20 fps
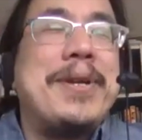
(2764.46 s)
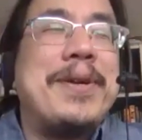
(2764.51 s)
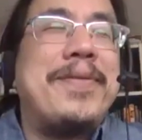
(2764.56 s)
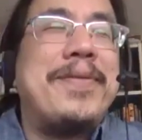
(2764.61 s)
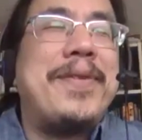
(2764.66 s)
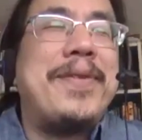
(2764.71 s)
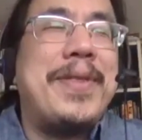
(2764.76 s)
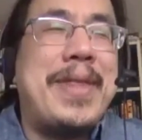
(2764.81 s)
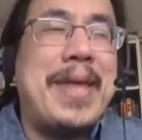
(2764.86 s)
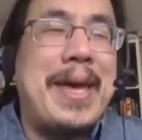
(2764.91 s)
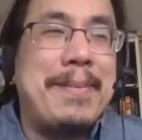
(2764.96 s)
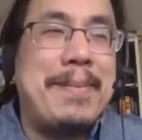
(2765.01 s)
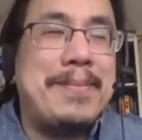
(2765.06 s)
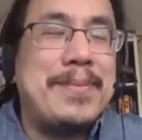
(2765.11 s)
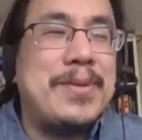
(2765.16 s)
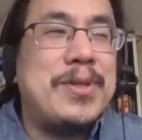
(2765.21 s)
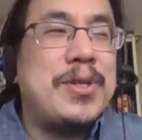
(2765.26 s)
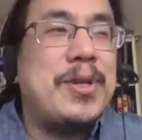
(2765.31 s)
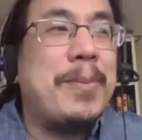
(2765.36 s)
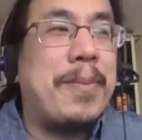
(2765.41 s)
for
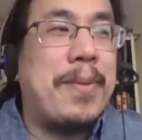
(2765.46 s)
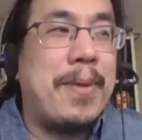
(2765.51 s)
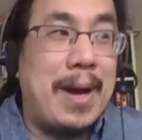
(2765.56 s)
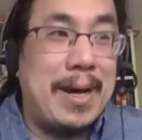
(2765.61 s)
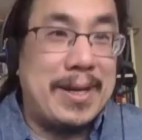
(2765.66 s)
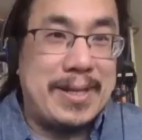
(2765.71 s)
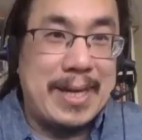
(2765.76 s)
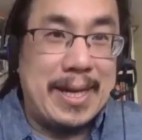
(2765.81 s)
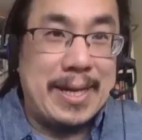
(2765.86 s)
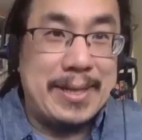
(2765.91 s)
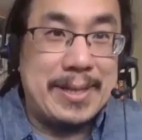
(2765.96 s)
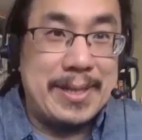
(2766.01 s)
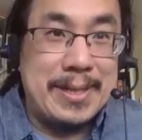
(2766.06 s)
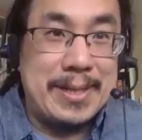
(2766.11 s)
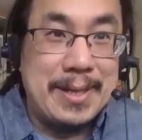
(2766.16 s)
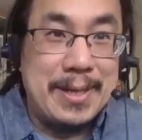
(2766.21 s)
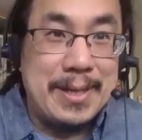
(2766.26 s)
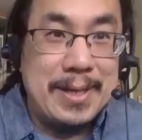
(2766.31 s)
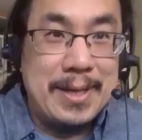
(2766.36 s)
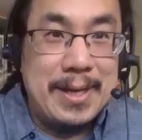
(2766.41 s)
them to process
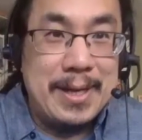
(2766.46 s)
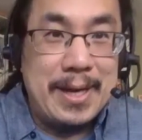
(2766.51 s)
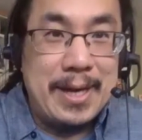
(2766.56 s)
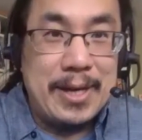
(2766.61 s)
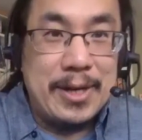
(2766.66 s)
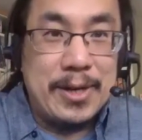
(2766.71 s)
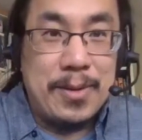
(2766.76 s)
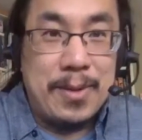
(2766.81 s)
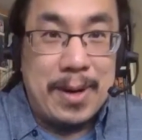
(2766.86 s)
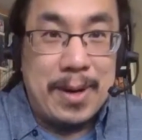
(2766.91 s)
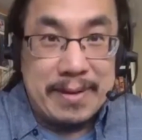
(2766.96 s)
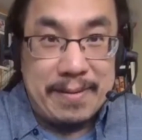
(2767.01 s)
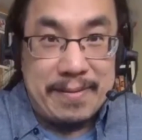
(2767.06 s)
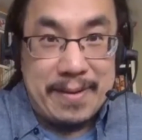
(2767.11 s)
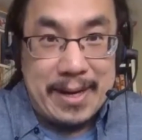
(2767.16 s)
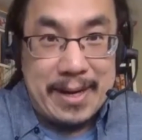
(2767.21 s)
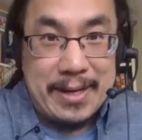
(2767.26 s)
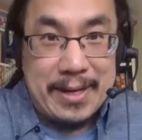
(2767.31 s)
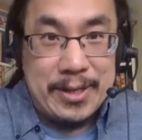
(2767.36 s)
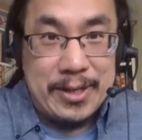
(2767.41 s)
in
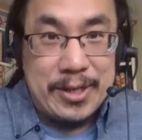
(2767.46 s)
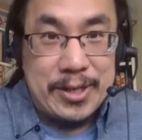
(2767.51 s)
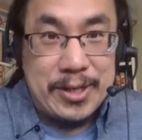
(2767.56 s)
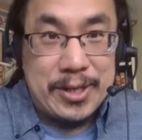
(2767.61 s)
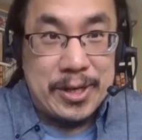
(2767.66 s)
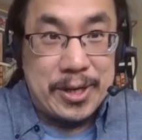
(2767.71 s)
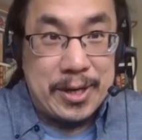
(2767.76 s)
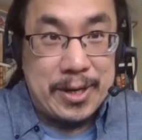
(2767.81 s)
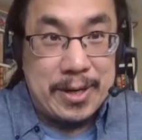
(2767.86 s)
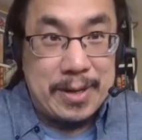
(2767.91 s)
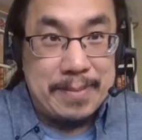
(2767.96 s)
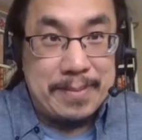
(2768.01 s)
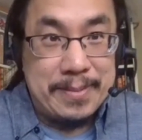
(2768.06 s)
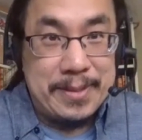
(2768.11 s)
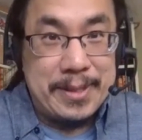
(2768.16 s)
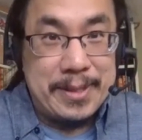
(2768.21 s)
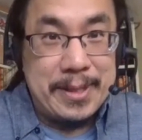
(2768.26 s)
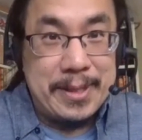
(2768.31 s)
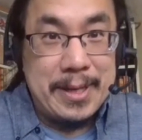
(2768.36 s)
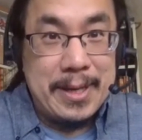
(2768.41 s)
quantified
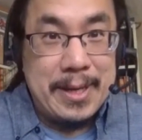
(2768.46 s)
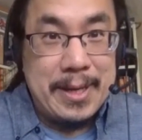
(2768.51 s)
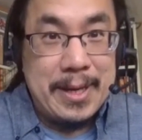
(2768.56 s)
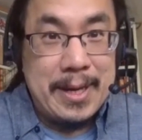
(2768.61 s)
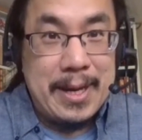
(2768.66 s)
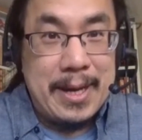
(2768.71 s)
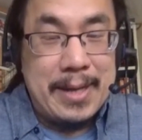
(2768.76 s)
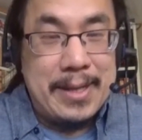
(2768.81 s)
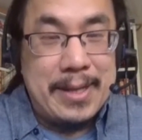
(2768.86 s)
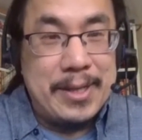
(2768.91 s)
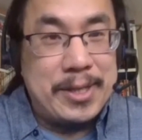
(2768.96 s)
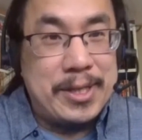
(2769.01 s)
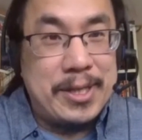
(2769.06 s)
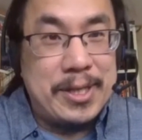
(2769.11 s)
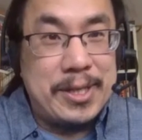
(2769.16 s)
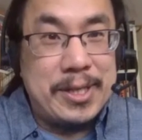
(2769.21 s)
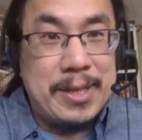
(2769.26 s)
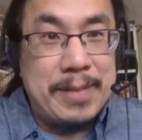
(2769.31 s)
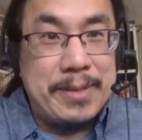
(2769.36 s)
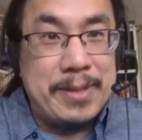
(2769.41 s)
terms. And this
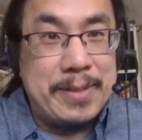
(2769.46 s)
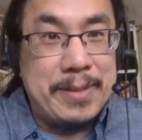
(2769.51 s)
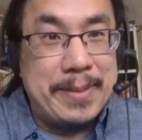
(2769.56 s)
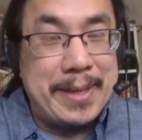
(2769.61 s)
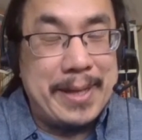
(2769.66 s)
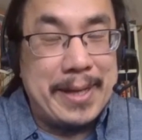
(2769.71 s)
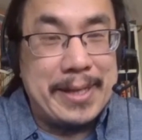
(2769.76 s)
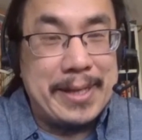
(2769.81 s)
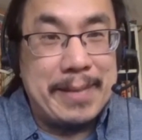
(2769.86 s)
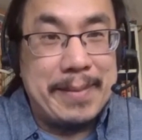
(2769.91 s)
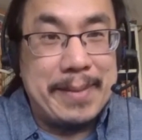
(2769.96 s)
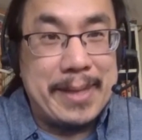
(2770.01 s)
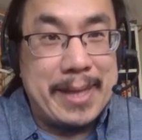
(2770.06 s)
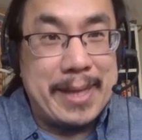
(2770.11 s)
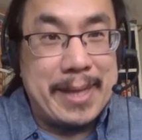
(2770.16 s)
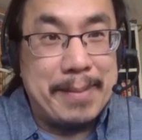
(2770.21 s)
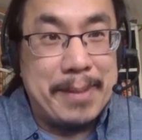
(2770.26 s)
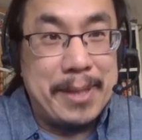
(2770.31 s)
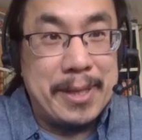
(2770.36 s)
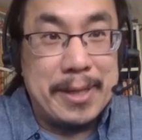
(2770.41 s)
just seems to me like something
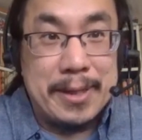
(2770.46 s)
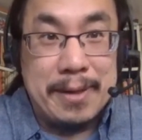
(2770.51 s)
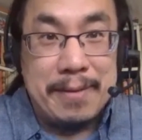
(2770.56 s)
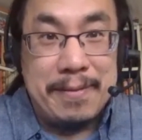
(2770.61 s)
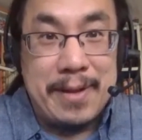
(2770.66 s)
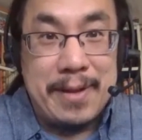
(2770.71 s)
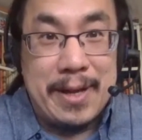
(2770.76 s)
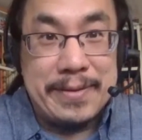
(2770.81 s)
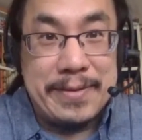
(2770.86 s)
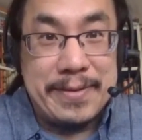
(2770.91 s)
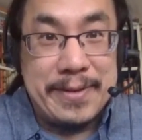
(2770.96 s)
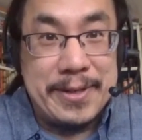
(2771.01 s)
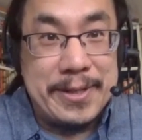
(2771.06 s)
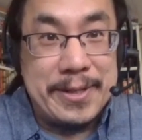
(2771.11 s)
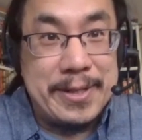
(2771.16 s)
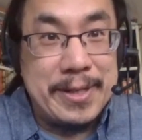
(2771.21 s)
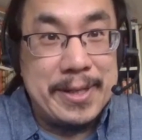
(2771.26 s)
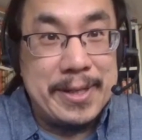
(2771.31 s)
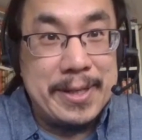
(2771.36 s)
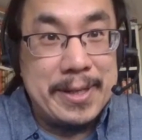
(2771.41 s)
like political
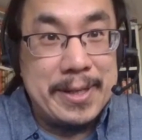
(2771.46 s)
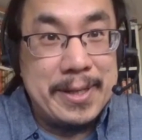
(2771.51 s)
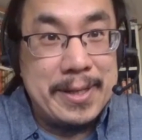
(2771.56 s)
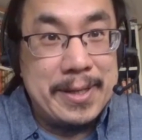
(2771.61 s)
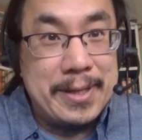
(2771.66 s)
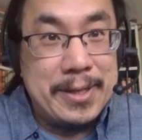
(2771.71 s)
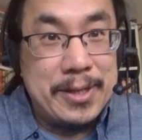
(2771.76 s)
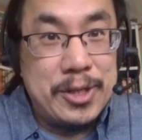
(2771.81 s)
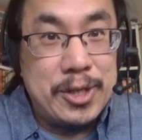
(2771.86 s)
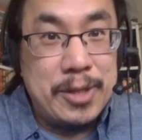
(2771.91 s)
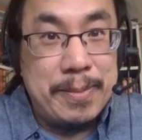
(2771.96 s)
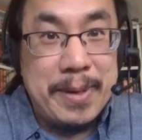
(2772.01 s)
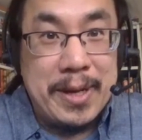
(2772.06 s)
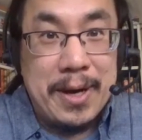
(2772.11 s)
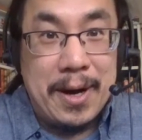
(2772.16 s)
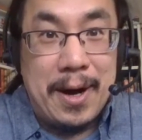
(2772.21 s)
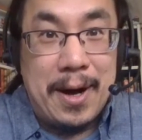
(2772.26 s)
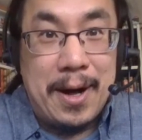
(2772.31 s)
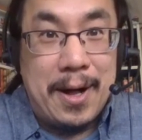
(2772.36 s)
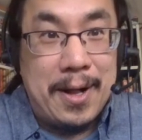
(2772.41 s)
philosophers should be
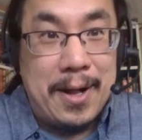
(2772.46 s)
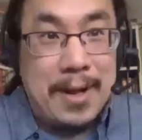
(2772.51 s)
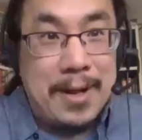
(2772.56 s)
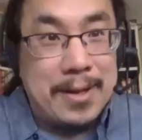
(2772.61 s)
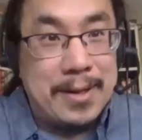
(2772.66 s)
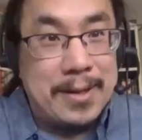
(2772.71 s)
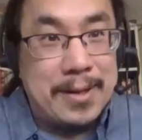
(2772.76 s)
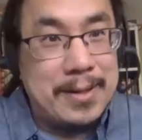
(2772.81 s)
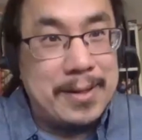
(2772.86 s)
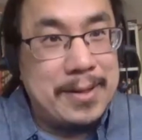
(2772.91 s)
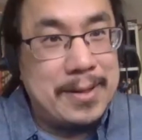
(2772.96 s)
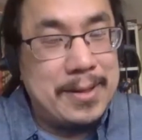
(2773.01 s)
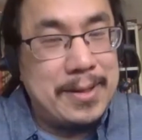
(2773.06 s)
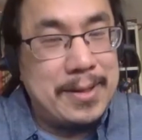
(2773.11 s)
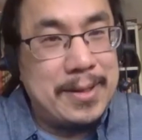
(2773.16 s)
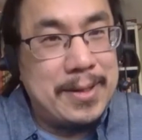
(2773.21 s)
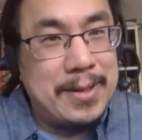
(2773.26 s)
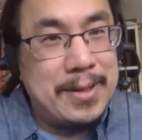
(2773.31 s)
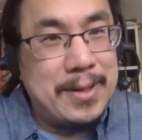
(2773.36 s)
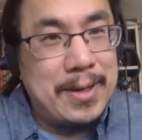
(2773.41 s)
all
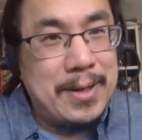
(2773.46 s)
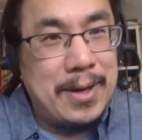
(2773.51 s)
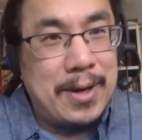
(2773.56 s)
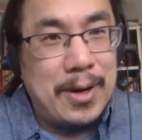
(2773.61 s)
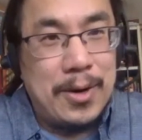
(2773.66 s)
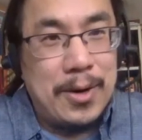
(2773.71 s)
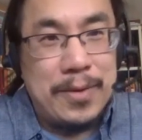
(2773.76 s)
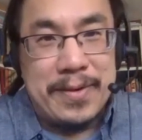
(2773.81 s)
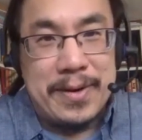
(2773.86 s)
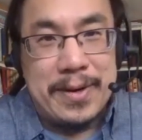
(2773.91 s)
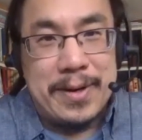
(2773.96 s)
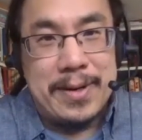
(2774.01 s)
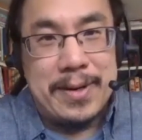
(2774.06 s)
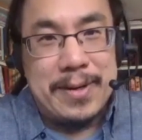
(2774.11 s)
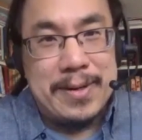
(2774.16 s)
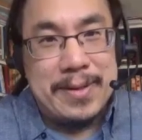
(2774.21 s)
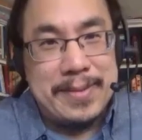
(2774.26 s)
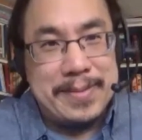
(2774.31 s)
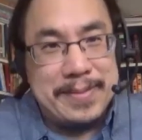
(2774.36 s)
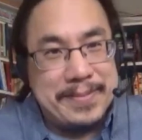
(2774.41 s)
over,
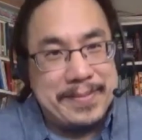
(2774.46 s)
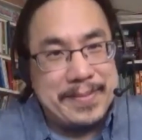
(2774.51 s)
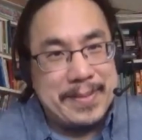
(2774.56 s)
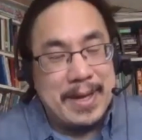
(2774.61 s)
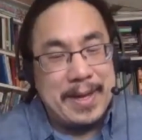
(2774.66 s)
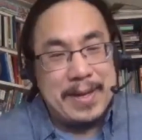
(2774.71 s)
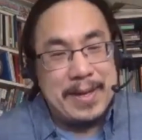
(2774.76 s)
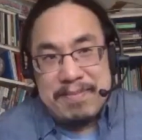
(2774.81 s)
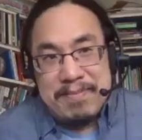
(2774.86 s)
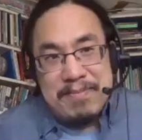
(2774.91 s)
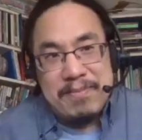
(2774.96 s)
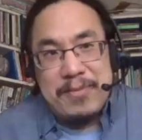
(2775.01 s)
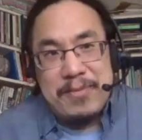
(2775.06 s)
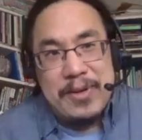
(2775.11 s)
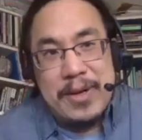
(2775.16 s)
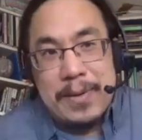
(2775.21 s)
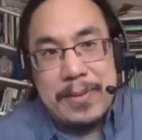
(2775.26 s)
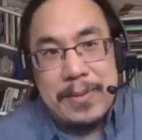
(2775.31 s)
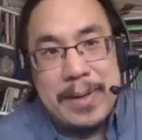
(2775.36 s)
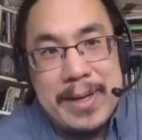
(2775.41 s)
and we
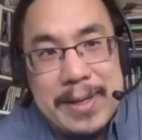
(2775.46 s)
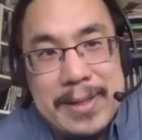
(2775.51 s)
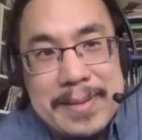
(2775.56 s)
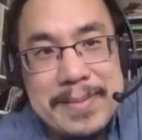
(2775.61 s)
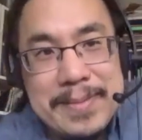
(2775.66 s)
don't read it.